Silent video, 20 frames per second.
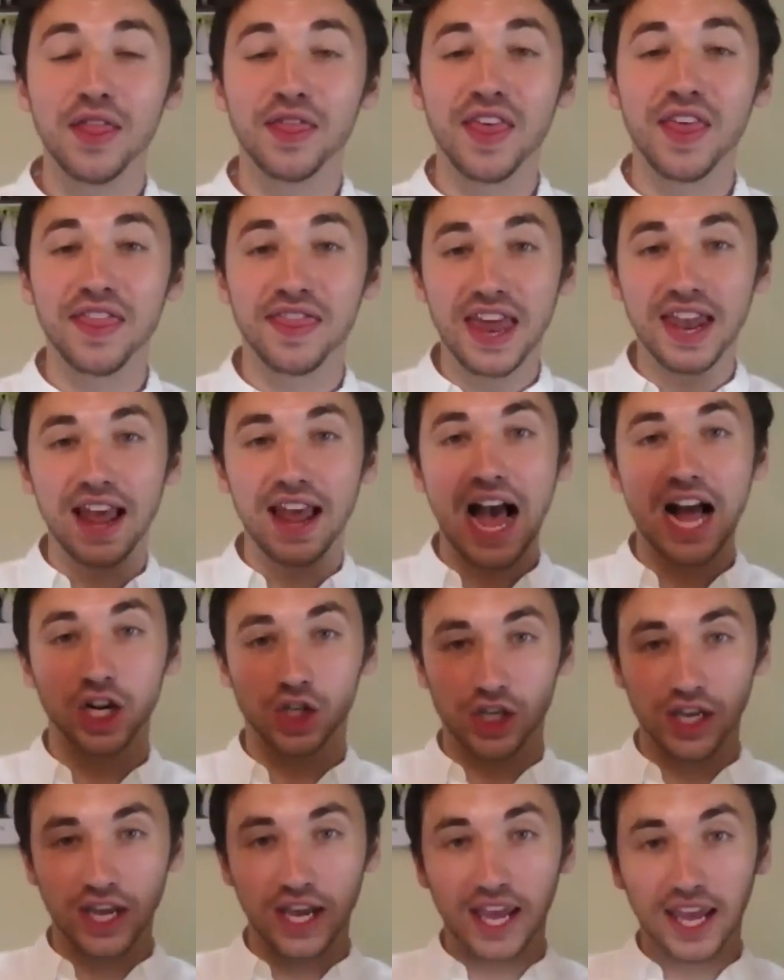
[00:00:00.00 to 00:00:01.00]
that then
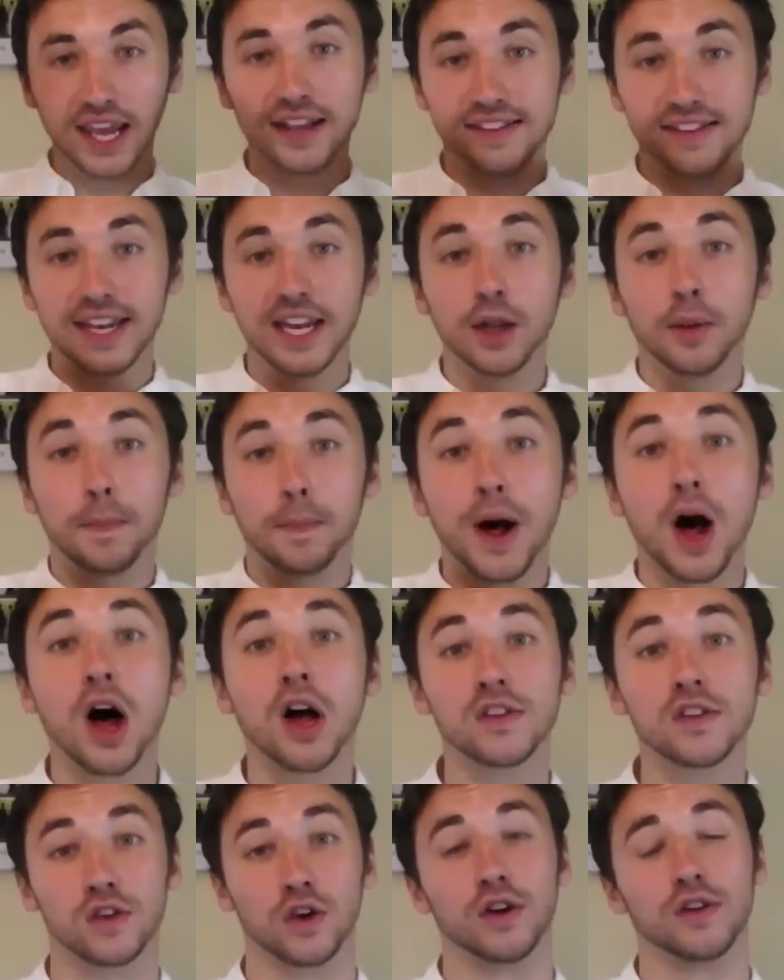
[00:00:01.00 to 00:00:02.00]
actually he is a little
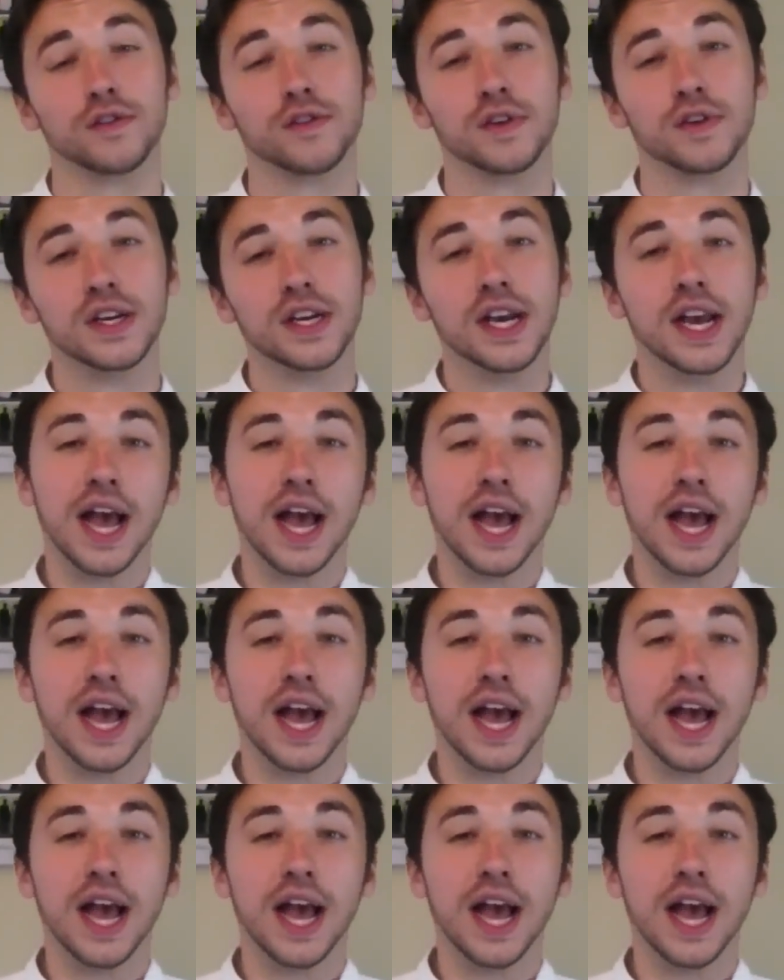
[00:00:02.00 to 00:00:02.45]
part of.